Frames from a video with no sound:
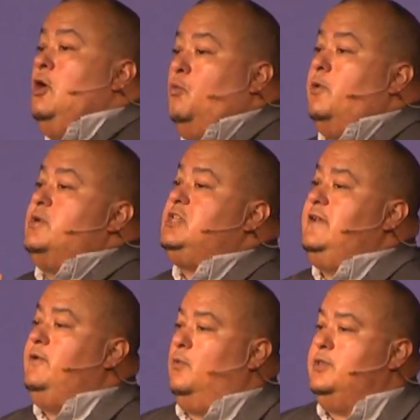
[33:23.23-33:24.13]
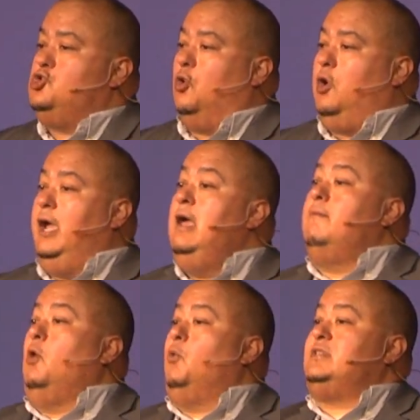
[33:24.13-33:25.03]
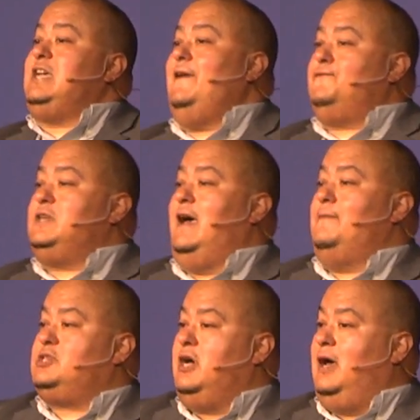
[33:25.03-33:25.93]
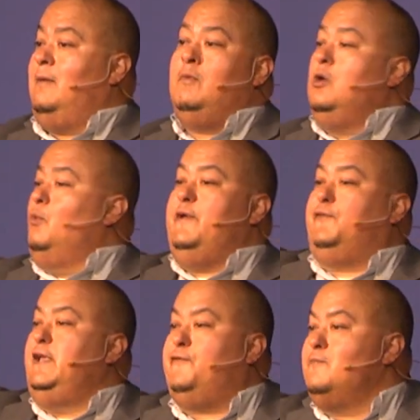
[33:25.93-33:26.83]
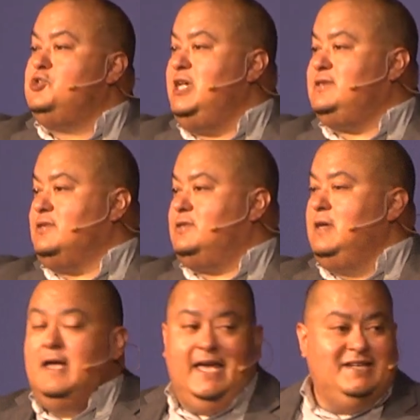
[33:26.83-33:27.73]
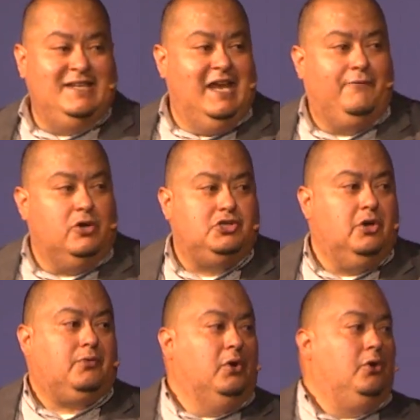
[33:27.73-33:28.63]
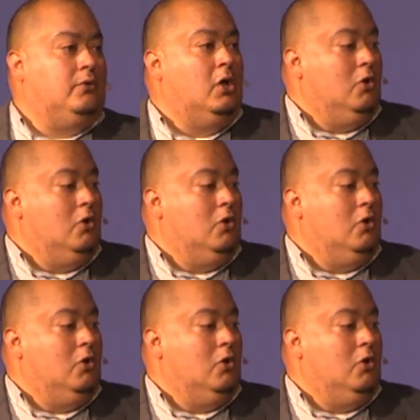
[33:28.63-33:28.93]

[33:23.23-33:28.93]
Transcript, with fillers: We receive it with joy, but when tough times come, we flee from Jesus. It never took root.